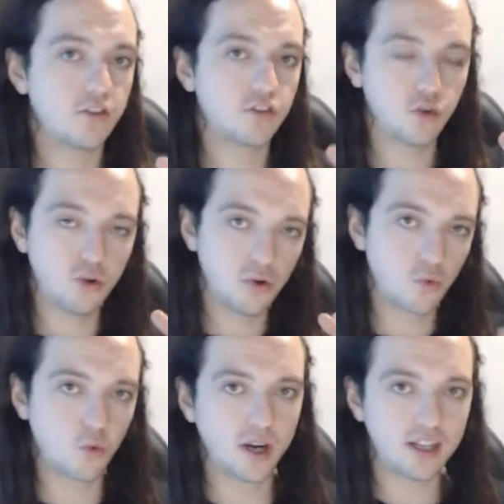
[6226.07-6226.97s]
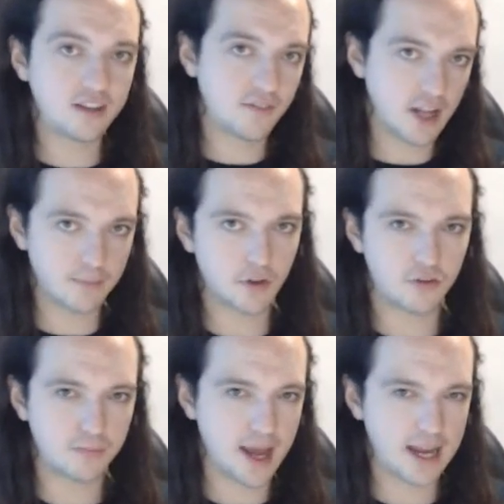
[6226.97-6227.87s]
to really develop
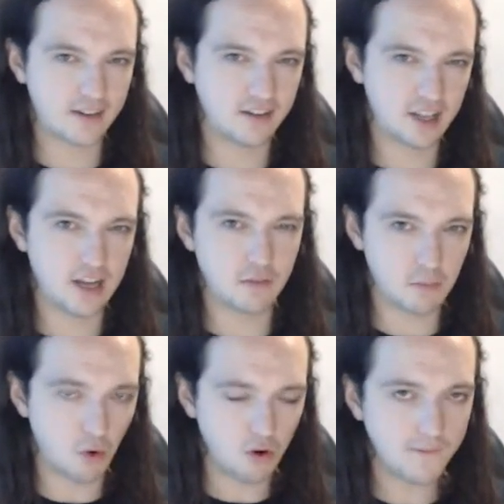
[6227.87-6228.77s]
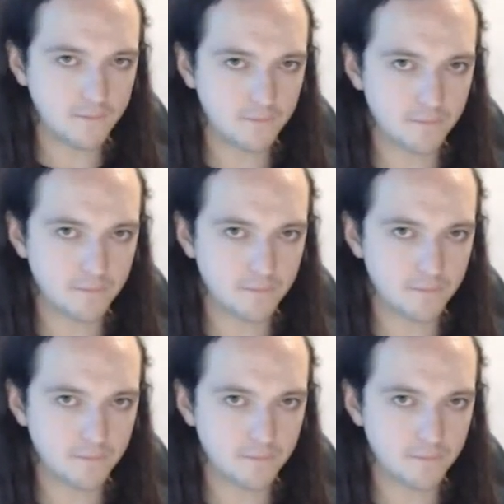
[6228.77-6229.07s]
those patterns even more.